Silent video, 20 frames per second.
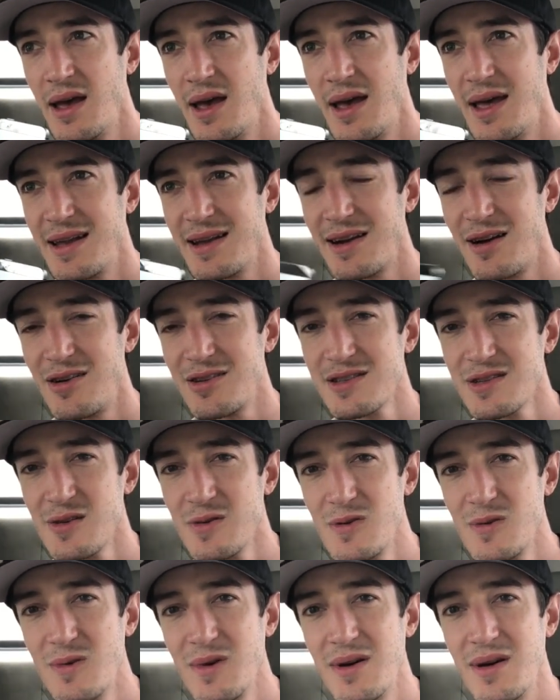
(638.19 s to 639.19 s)
And it
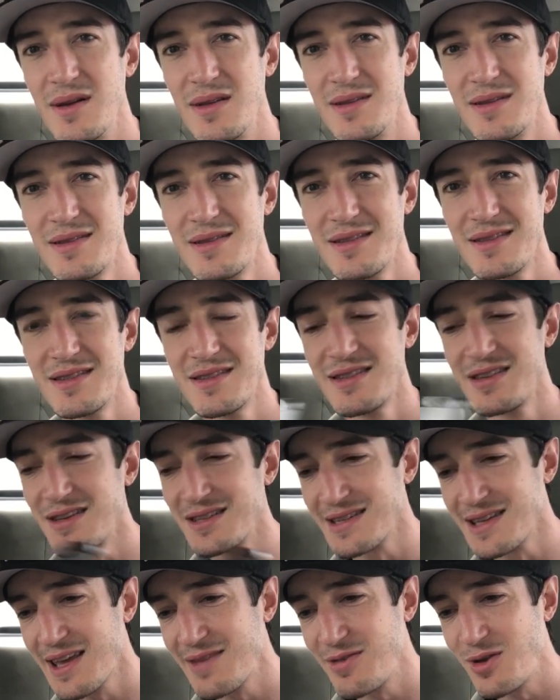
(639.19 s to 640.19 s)
also
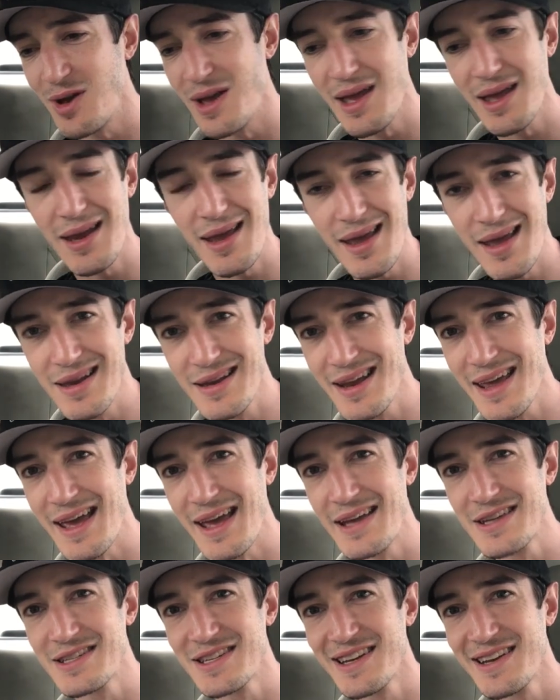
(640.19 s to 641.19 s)
doesn't give you any
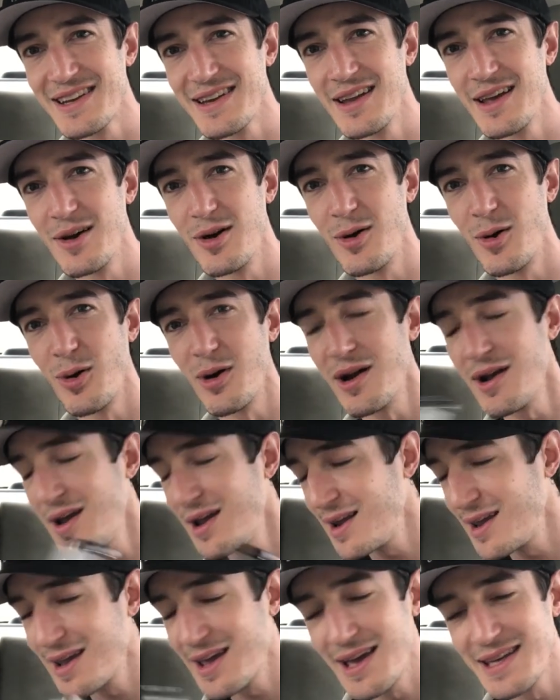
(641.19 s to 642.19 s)
indication or
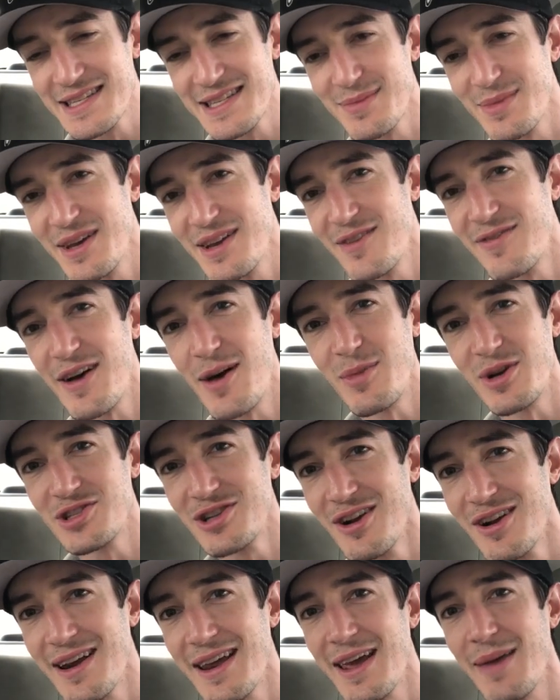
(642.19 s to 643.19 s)
any guesstimate of how
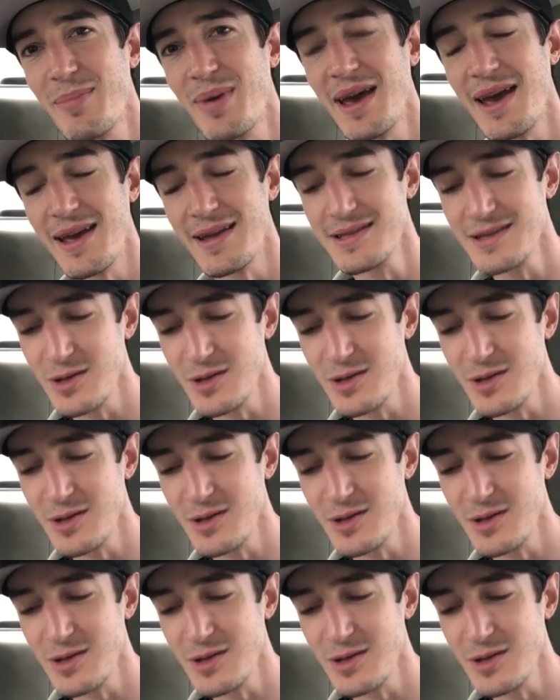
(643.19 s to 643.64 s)
much you're gonna get paid.